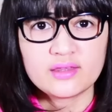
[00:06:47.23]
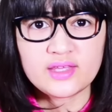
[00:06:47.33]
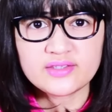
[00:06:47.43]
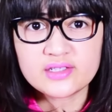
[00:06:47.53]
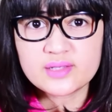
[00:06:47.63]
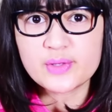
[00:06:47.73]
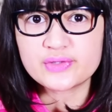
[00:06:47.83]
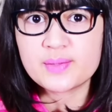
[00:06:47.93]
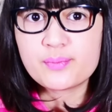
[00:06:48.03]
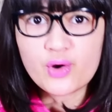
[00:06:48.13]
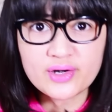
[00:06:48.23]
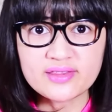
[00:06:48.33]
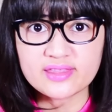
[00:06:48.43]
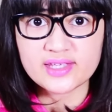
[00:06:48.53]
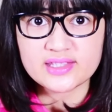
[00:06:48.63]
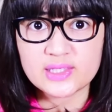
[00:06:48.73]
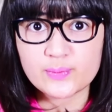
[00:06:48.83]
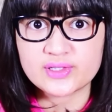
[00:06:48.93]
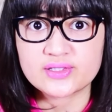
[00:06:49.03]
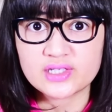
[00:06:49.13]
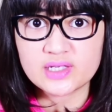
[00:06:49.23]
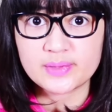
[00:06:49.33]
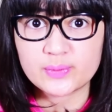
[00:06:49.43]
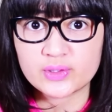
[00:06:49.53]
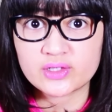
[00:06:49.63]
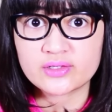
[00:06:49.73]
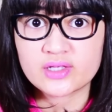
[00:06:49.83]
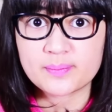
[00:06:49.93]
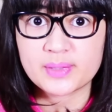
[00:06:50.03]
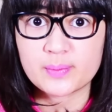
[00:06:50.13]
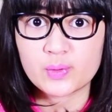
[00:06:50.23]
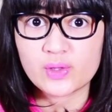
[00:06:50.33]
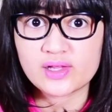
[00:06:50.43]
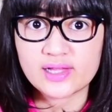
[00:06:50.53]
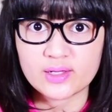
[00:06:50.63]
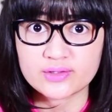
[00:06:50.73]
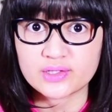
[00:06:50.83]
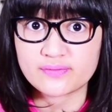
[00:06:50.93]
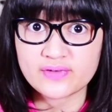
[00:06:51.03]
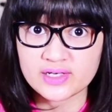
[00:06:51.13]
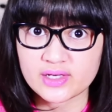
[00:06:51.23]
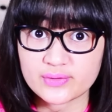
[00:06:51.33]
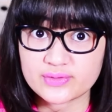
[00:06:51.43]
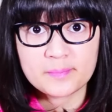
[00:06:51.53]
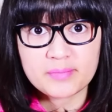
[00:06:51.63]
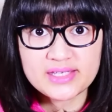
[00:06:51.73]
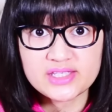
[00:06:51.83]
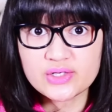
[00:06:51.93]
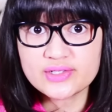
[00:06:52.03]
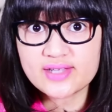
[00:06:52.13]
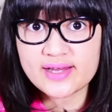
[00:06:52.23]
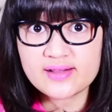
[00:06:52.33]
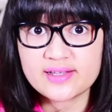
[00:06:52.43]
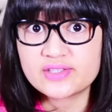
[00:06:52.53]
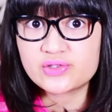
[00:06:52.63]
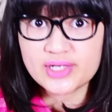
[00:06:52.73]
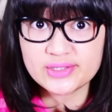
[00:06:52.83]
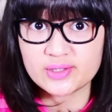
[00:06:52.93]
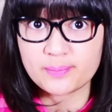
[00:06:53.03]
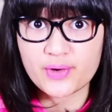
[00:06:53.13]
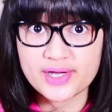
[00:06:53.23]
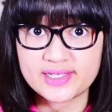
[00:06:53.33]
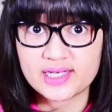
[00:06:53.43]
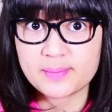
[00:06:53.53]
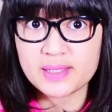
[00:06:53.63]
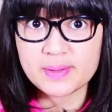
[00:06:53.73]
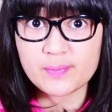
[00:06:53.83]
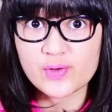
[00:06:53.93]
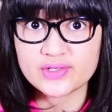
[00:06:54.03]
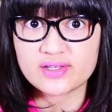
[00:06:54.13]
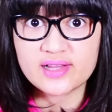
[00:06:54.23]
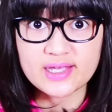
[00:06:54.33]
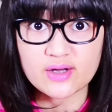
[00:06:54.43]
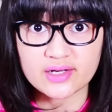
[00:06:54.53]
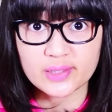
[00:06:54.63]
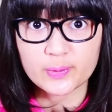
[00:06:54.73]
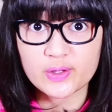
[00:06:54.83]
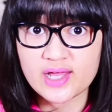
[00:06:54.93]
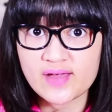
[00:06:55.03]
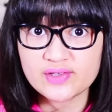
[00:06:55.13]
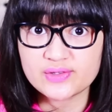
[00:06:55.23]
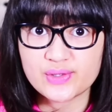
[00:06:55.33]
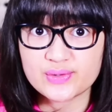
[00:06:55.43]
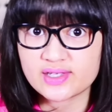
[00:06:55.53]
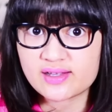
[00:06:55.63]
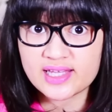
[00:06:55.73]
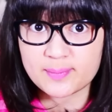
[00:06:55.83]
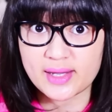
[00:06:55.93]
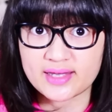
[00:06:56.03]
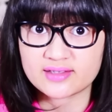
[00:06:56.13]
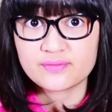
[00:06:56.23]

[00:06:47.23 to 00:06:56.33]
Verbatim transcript: These are the most important things that will determine whether or not people will click on your videos. Make sure your title is straight to the point and make people want to click on it without having to use a clickbait.